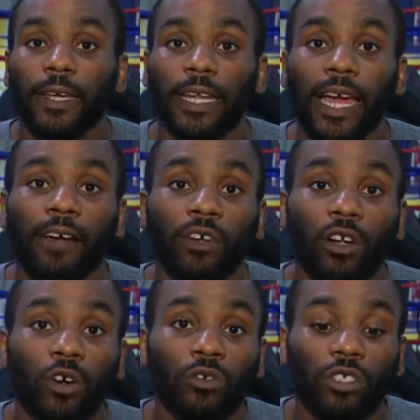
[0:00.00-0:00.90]
And I have a
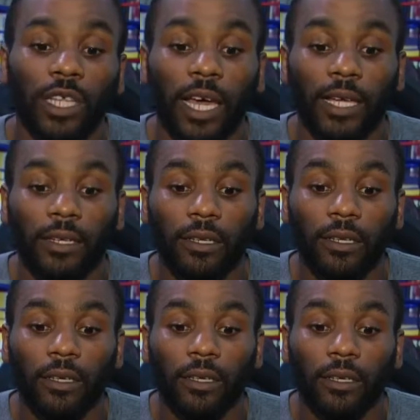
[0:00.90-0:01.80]
coach that
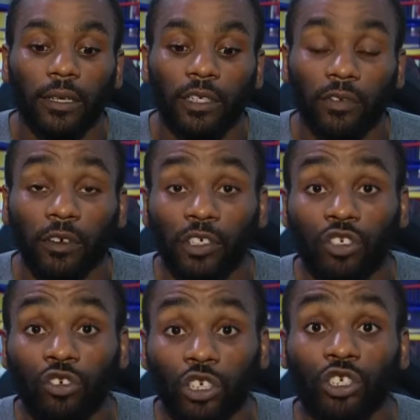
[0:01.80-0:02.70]
is very
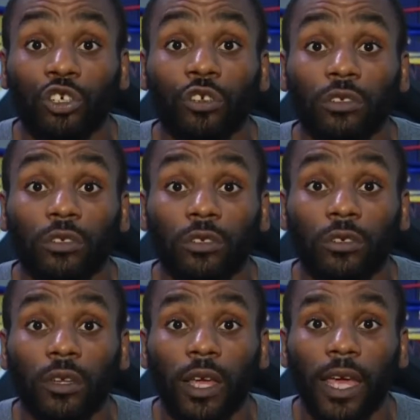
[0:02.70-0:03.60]
structured,
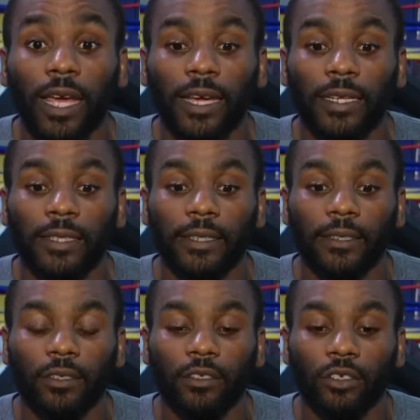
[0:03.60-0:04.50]

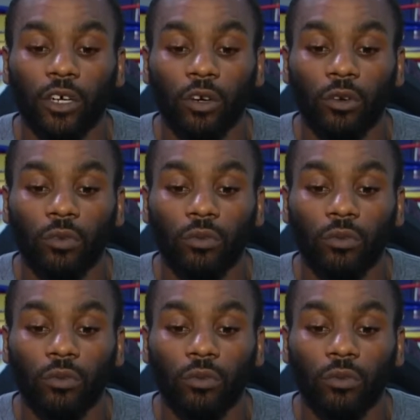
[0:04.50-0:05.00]
and, you know,